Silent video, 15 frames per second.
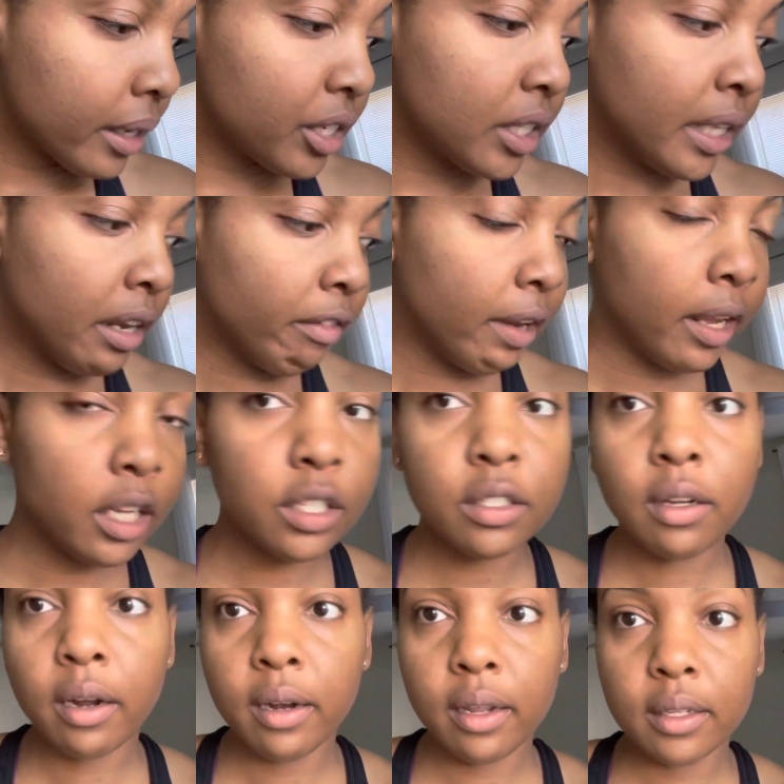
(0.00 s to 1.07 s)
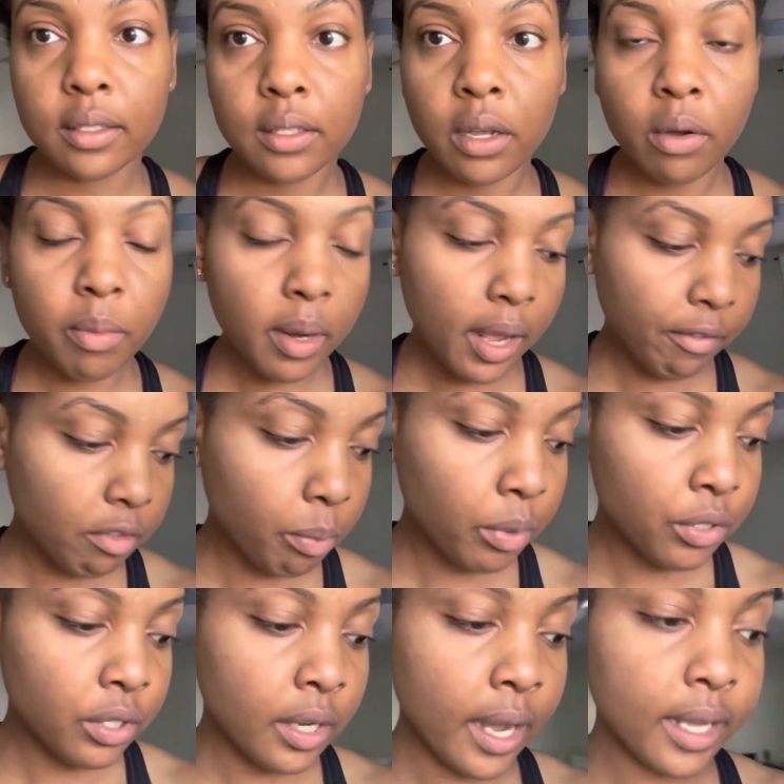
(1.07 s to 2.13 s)
she's getting ready to get started, so I'm gonna have to
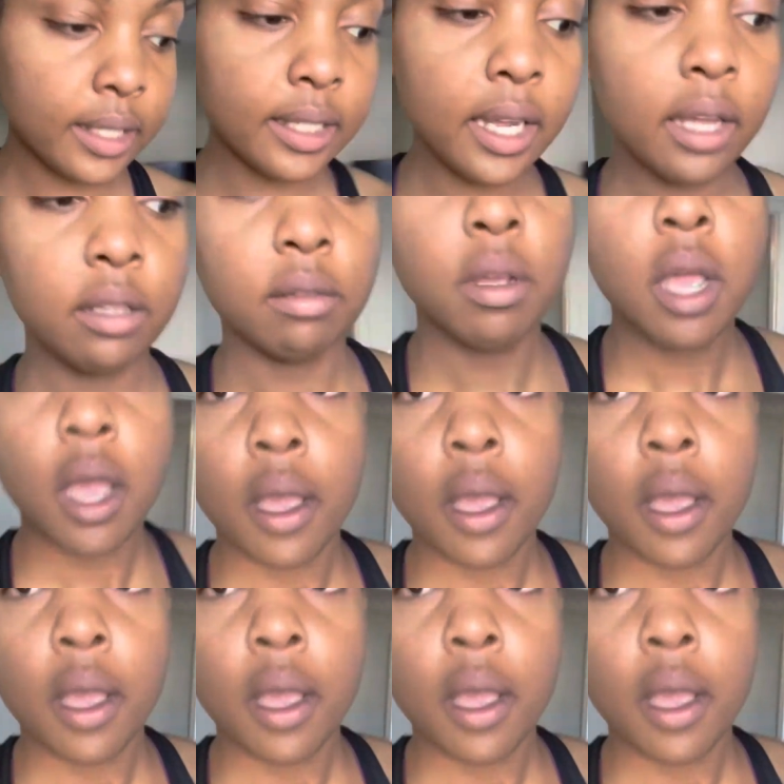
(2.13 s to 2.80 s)
put you guys down,